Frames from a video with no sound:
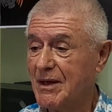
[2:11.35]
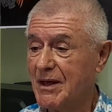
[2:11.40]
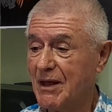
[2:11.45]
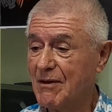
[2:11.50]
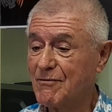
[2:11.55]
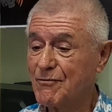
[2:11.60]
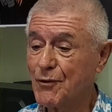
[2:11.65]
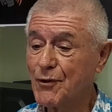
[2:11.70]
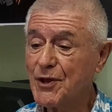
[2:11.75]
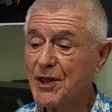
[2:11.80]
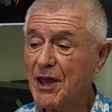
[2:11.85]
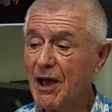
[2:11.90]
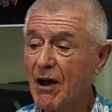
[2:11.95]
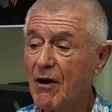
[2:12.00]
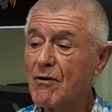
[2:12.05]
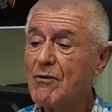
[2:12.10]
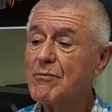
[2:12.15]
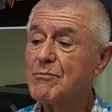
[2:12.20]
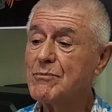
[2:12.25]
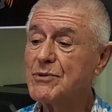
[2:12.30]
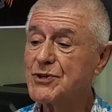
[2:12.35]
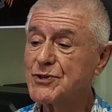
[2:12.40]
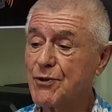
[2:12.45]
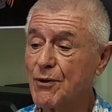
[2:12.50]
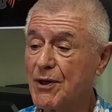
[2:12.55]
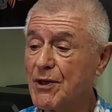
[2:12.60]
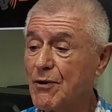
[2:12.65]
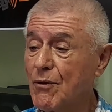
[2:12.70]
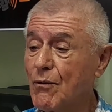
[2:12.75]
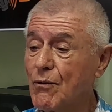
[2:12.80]
And funny how Mr.
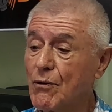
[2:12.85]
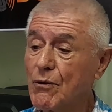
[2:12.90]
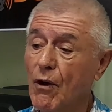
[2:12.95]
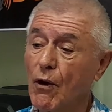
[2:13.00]
Eno